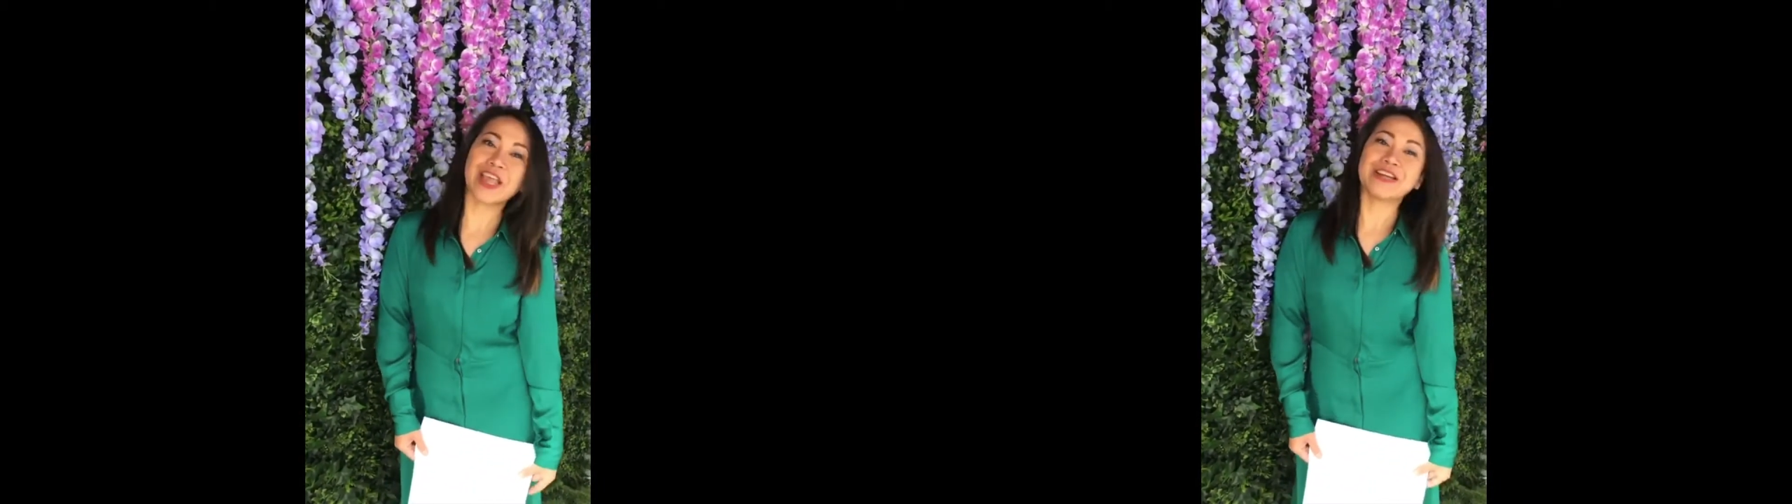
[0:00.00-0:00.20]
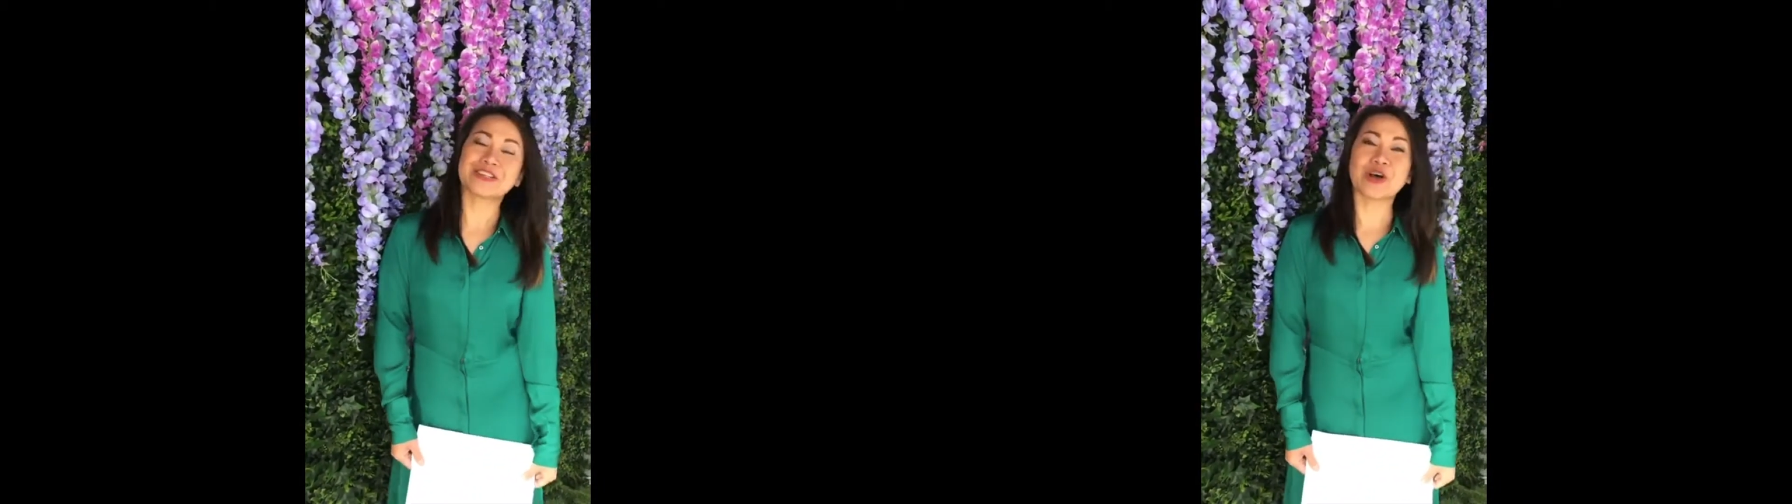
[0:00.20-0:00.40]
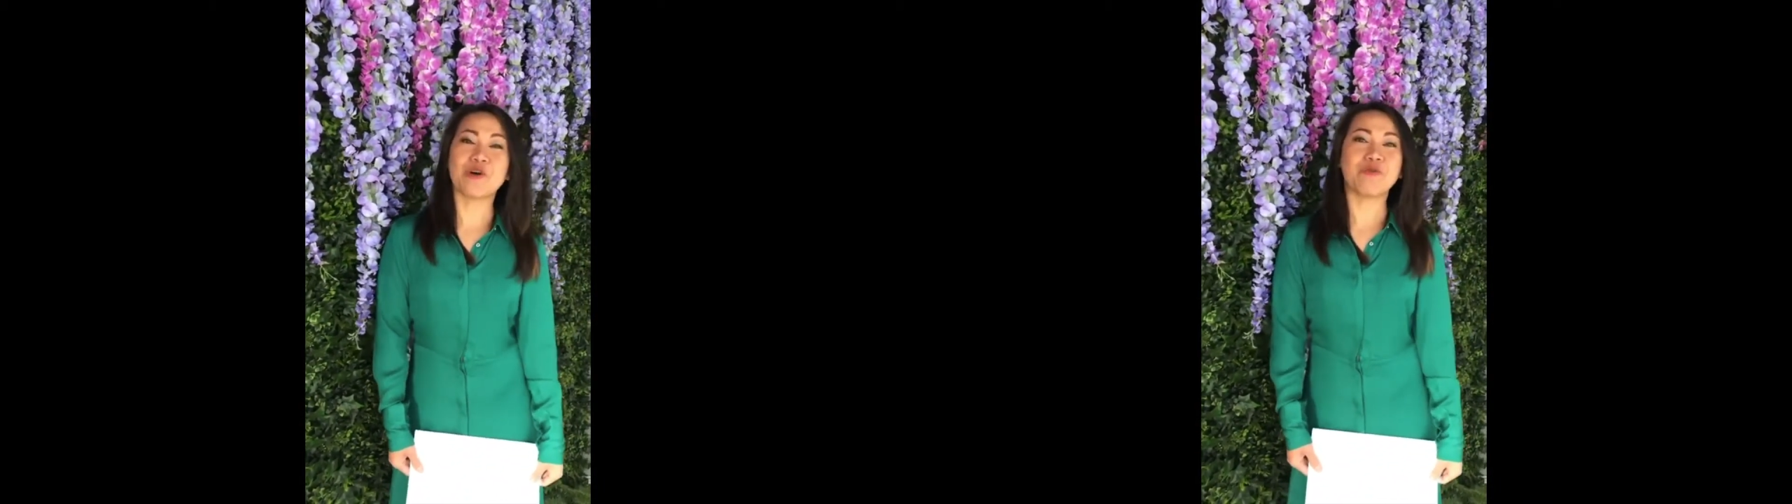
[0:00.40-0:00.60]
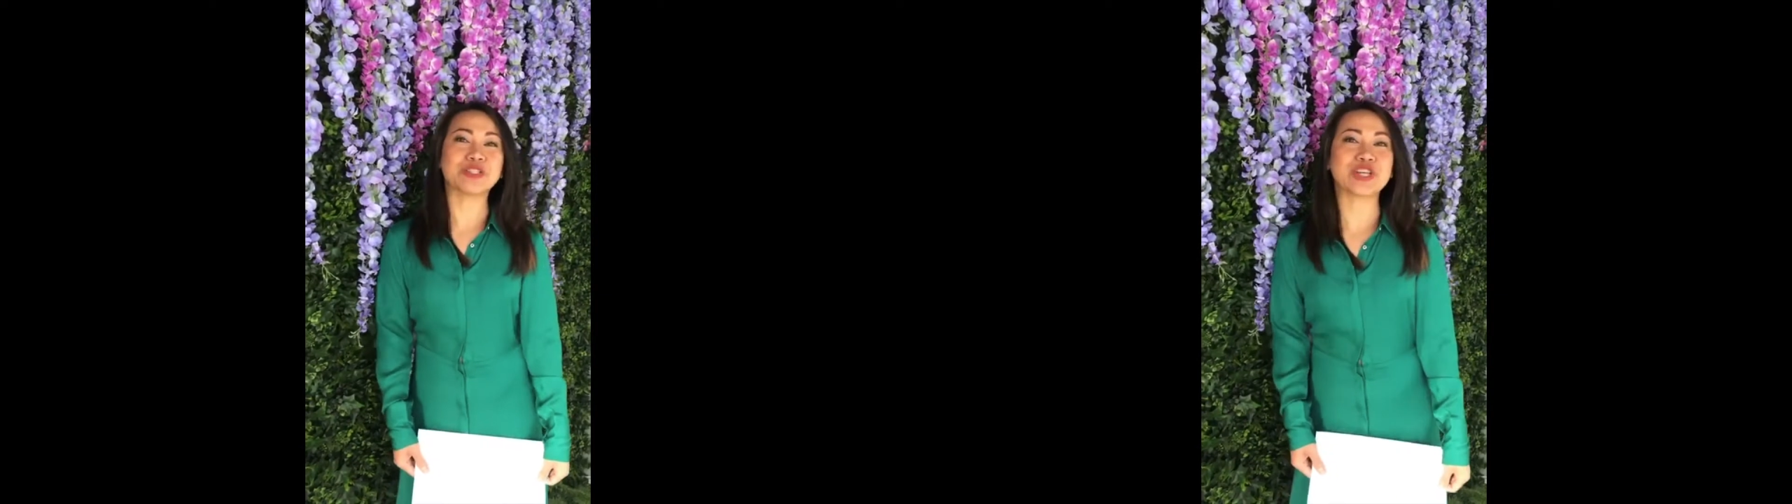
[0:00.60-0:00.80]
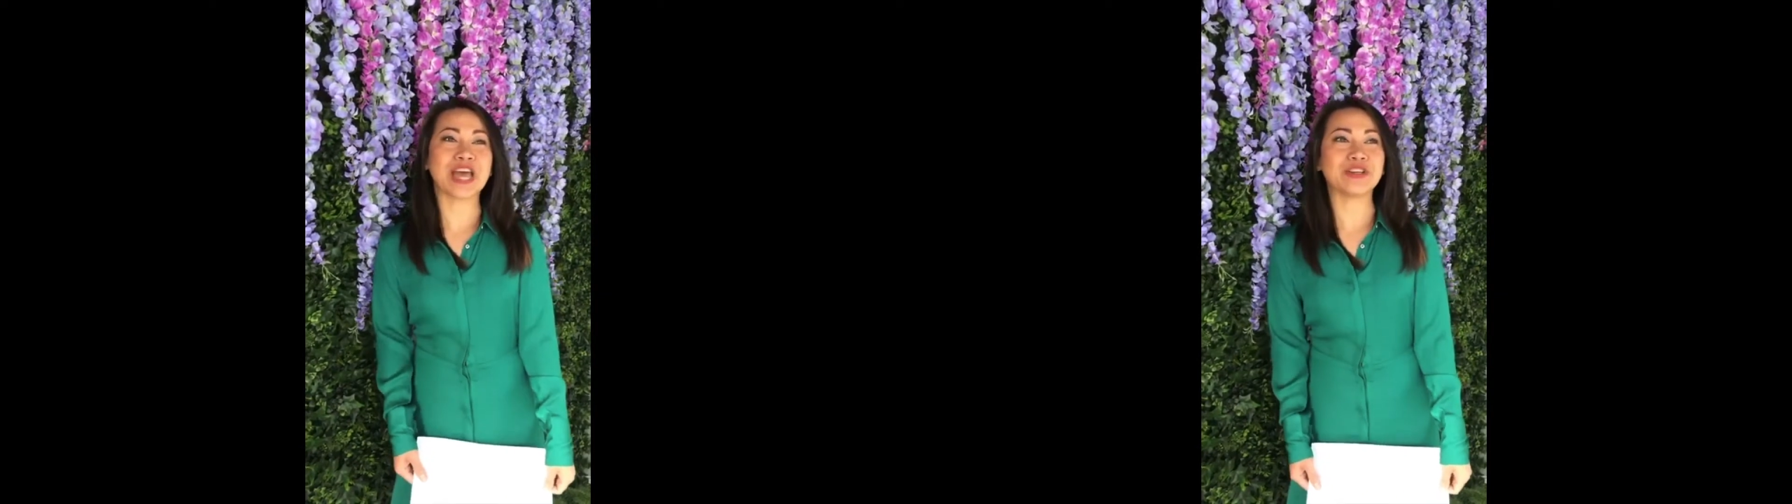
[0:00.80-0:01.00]
So what
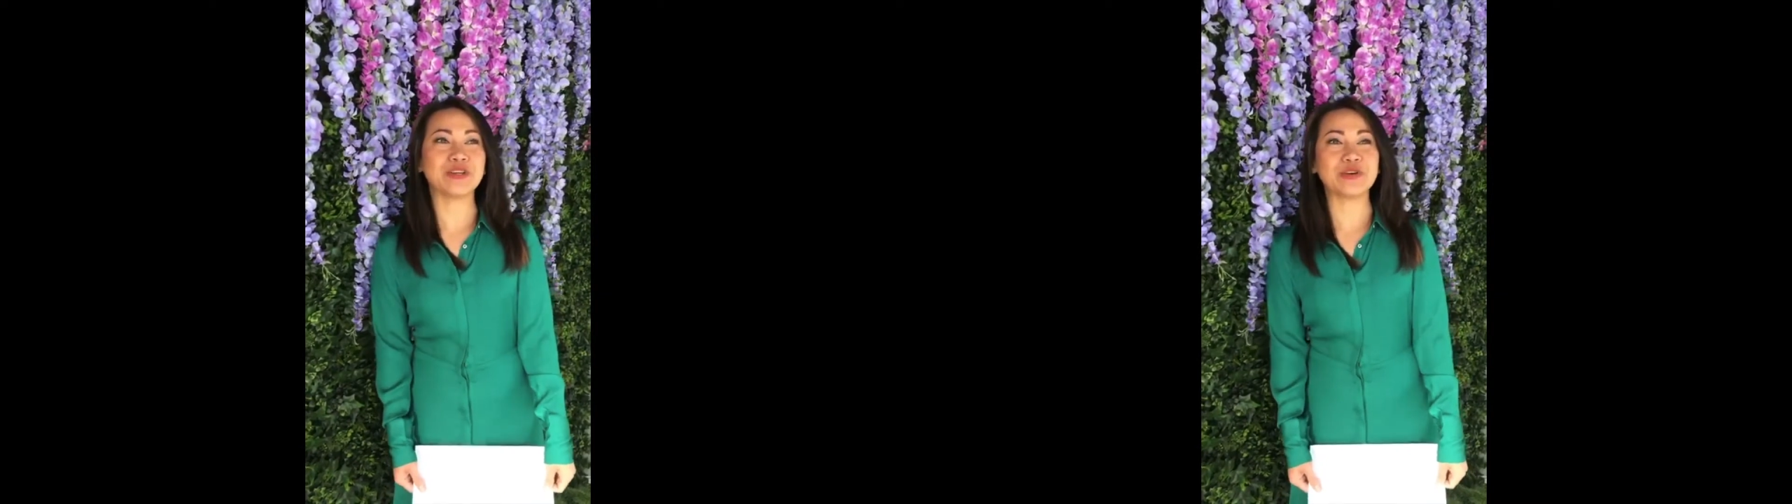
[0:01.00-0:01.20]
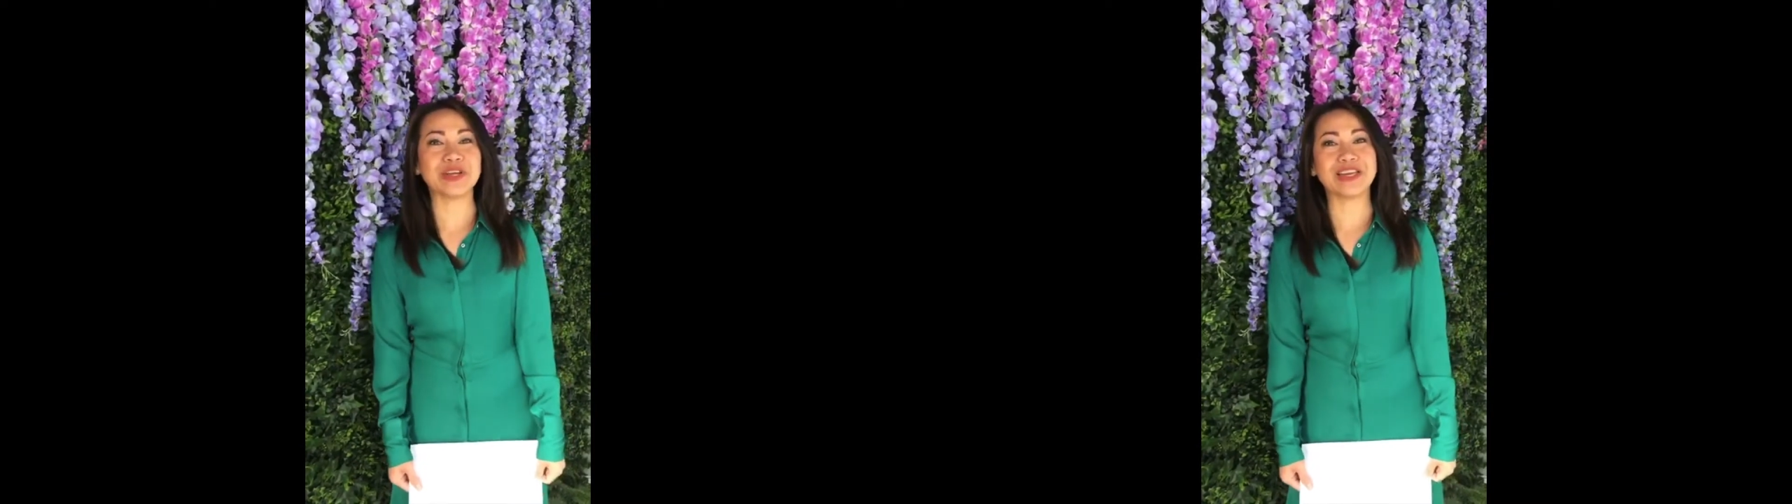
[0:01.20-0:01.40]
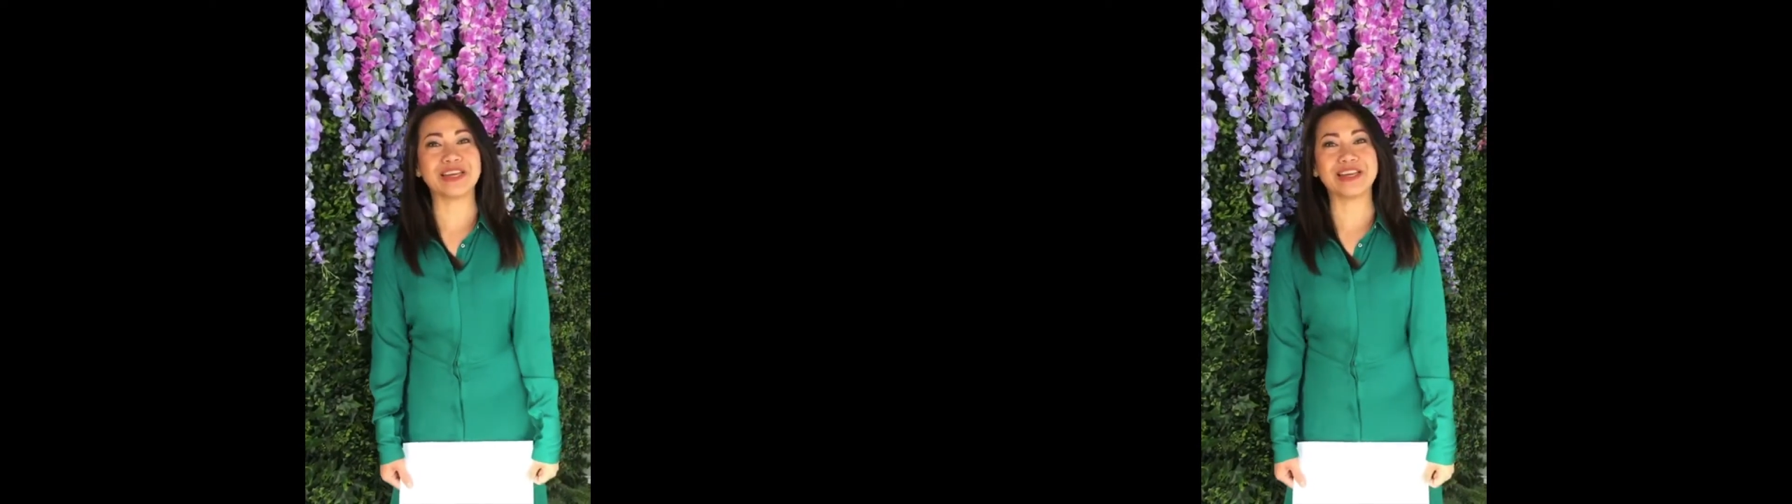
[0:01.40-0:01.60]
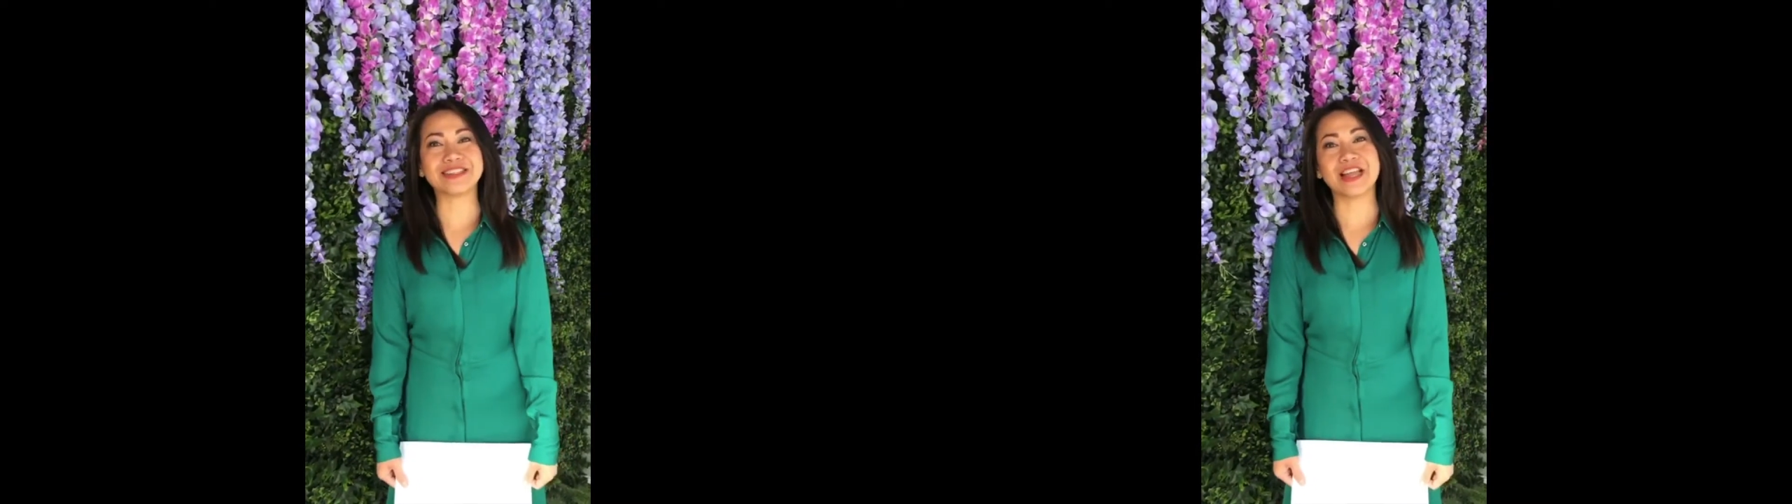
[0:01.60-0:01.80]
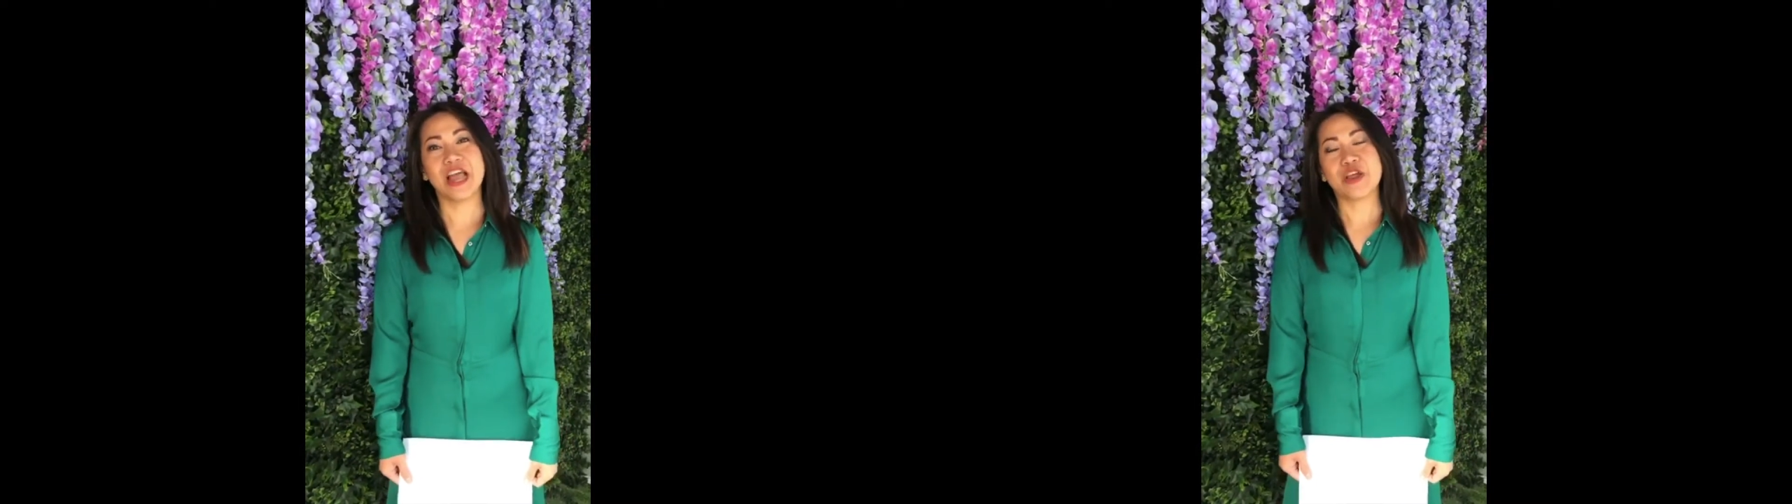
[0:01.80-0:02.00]
you can do is